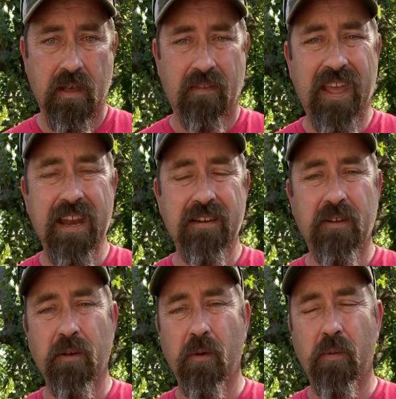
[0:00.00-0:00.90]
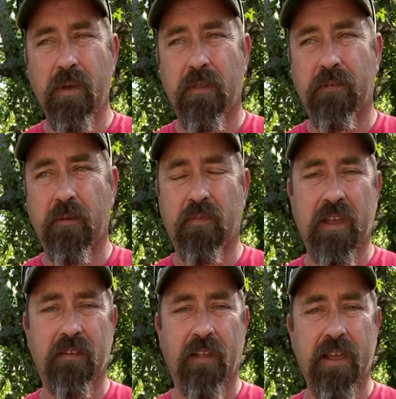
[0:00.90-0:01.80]
They didn't deal with some
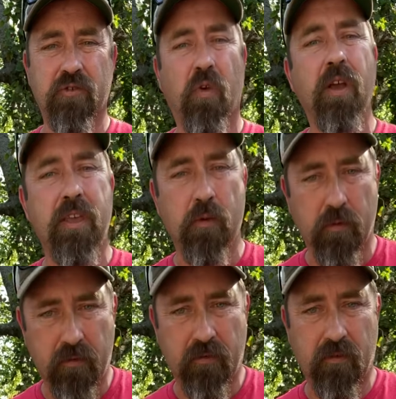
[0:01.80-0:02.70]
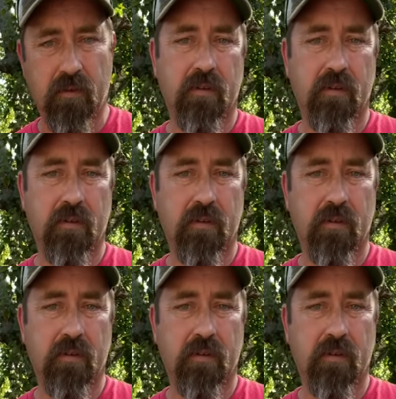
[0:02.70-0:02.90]
things like drug use.